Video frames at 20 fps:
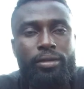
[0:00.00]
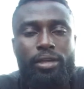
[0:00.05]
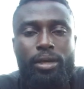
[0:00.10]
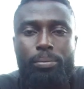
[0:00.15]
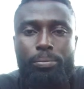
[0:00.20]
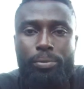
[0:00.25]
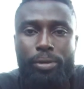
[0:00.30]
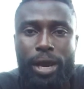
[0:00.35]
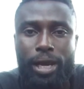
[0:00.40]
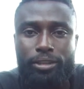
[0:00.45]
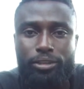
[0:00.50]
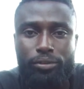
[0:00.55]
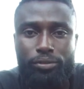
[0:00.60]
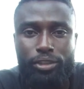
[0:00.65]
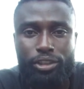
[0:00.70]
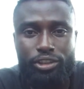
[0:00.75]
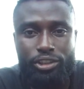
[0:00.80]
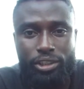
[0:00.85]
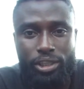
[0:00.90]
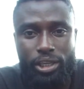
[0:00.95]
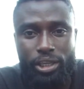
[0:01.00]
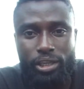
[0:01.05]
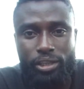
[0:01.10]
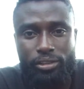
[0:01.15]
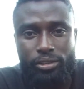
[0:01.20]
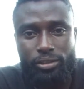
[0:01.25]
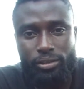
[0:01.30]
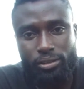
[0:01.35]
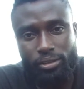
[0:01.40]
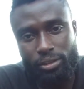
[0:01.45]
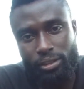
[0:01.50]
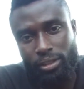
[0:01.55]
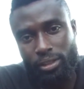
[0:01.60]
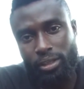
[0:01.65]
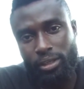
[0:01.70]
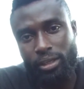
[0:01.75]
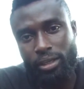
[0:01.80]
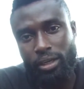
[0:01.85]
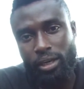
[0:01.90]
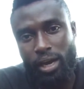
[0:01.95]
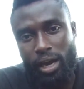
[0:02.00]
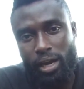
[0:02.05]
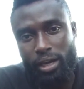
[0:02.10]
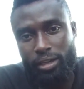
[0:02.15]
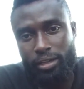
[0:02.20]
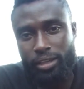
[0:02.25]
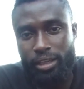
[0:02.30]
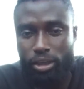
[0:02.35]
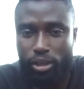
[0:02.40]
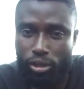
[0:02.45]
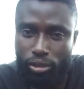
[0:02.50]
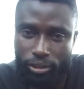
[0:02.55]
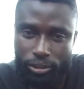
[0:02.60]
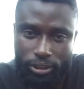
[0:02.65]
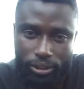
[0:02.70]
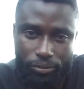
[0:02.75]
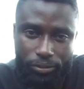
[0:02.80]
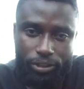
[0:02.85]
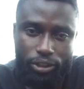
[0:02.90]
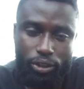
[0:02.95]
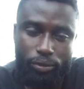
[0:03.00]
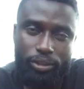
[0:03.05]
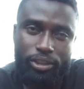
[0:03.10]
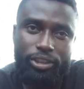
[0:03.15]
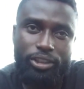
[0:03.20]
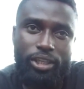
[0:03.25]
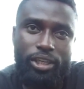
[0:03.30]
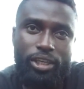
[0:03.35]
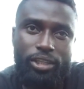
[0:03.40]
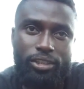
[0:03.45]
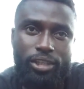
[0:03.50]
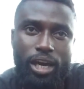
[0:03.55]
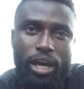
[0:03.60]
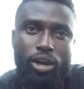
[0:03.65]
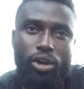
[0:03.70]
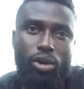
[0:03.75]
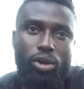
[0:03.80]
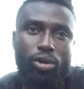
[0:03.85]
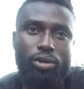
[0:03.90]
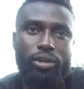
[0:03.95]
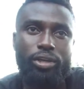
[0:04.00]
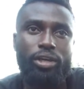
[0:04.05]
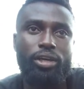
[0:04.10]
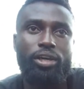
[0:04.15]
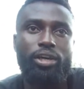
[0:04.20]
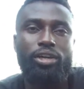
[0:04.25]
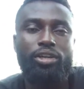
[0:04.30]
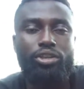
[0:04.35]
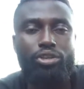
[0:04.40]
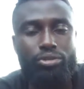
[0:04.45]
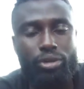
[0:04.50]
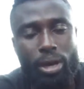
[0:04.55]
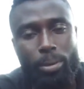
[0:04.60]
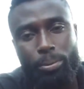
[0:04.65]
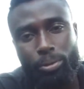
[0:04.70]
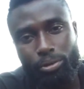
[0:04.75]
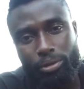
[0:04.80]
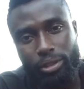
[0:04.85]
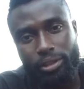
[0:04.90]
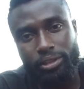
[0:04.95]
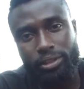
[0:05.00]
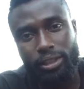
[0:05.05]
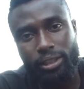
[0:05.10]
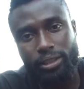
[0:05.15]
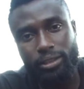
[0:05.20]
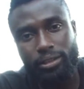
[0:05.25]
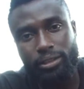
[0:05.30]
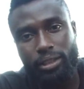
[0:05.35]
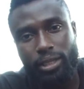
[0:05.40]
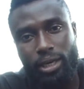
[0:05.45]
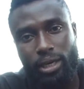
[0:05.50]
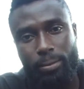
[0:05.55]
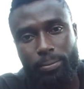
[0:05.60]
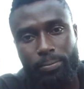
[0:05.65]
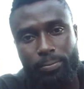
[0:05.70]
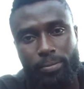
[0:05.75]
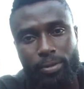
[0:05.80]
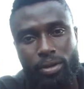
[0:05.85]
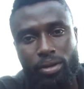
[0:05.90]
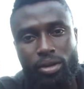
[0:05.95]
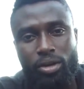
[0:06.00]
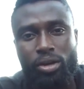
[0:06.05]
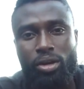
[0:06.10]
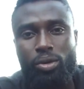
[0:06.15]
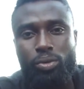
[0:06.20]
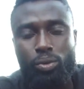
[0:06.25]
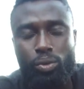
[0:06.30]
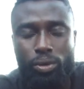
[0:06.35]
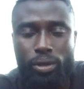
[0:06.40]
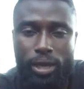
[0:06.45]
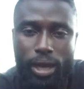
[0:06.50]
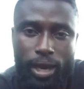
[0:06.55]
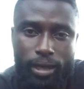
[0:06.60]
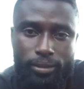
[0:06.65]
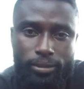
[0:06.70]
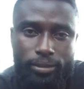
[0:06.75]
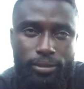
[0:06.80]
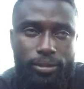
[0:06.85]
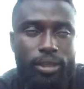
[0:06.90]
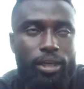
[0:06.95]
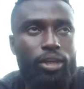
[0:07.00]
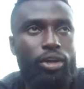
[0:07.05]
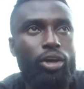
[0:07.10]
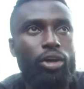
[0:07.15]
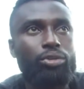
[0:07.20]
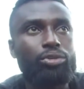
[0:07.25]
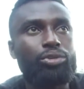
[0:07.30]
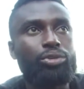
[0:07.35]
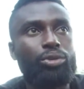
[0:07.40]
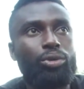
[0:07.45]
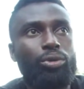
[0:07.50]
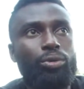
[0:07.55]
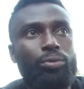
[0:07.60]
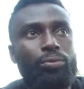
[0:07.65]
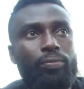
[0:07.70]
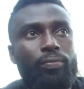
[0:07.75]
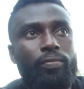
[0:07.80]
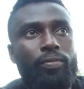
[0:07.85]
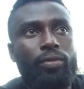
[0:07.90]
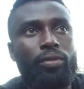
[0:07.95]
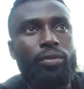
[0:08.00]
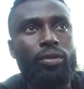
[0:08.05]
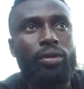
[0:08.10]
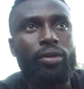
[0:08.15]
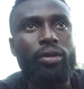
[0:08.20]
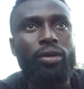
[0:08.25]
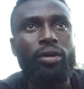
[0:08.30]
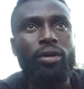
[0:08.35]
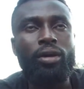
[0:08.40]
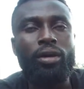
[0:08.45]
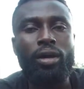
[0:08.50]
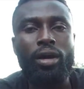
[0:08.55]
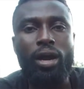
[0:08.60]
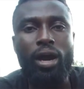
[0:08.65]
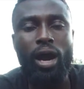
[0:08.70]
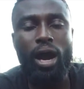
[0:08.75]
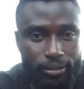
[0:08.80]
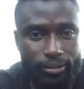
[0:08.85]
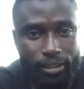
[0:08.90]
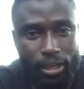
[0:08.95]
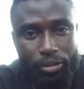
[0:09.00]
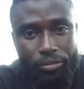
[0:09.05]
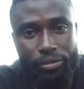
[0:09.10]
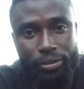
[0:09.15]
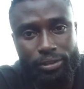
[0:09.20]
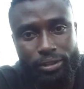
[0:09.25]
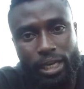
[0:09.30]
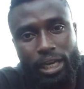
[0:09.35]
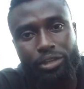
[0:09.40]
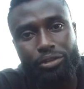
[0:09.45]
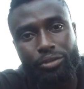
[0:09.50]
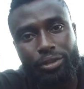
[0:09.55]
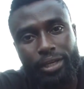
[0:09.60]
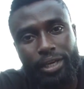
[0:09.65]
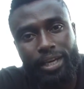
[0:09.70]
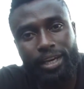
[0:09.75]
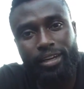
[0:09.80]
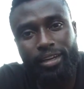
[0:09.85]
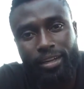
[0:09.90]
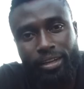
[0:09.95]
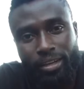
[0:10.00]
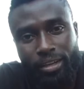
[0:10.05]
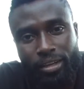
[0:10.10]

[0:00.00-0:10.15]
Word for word: the price of the chairs, the longevity of the chairs, how long they're endurable the chairs, um, will last and also the service that you get